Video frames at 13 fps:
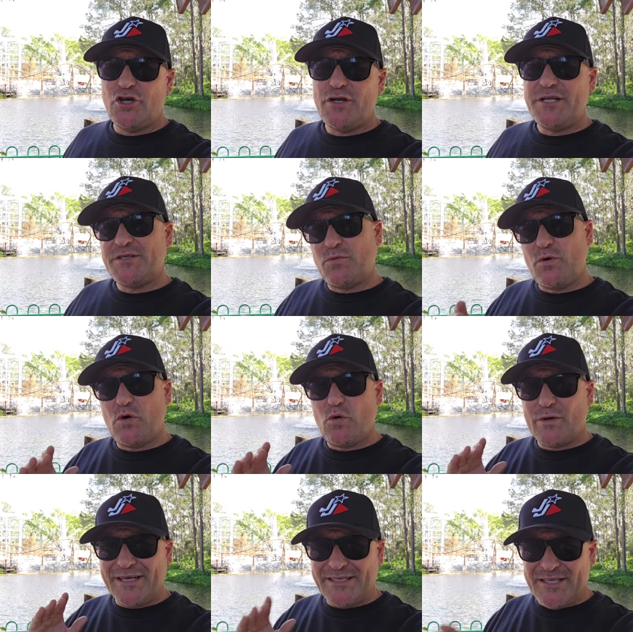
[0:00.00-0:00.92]
Journeys,
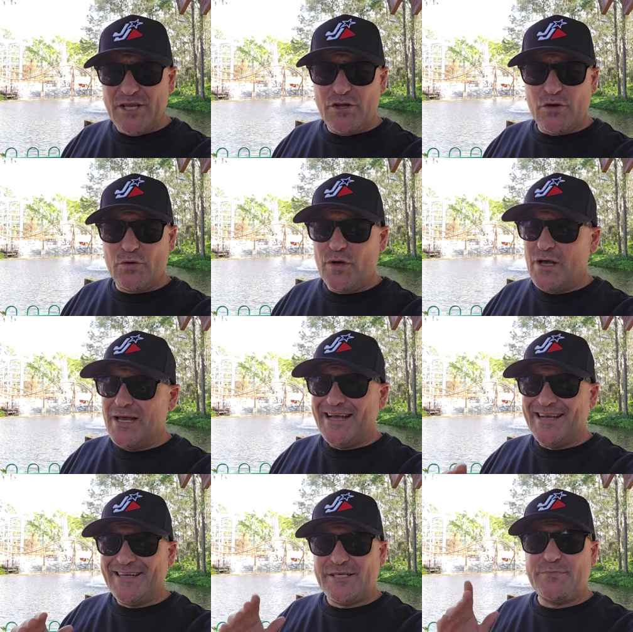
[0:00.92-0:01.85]
we'll continue
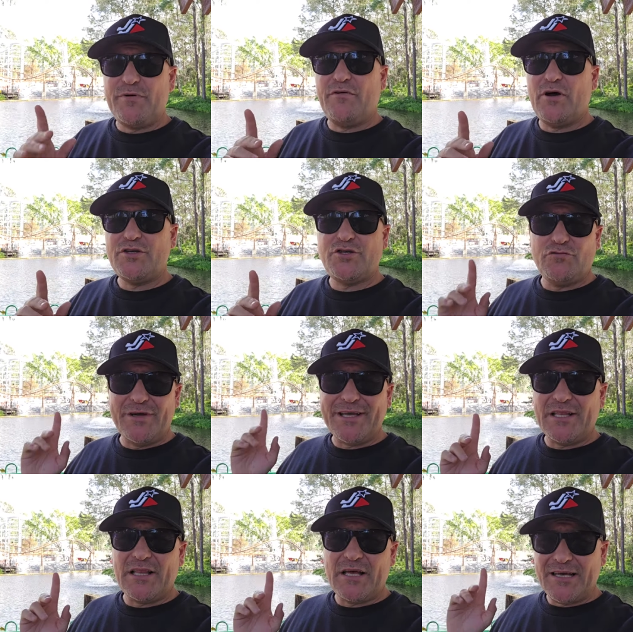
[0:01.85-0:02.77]
to provide you
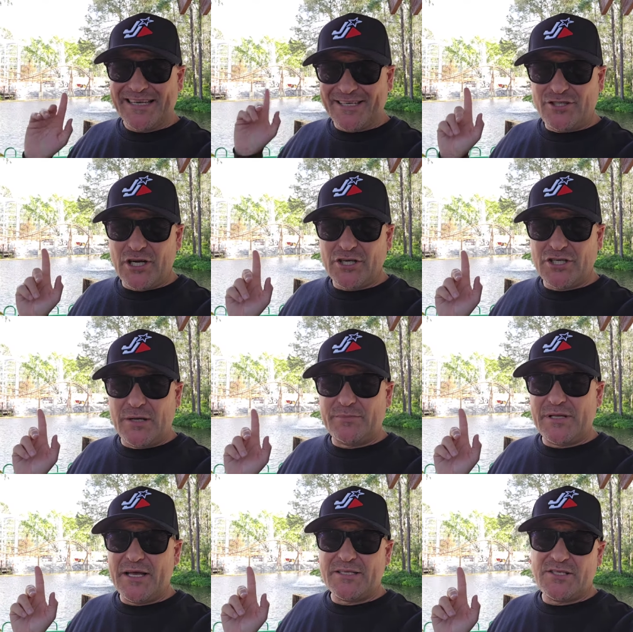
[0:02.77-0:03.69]
regular construction
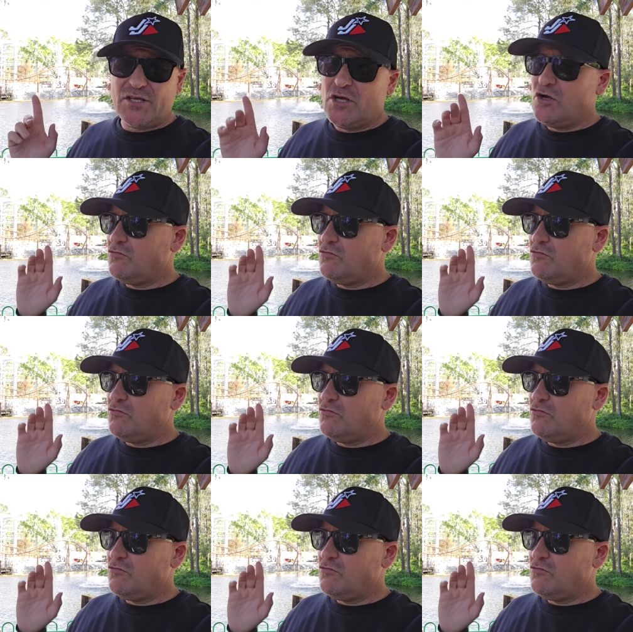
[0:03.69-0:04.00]
updates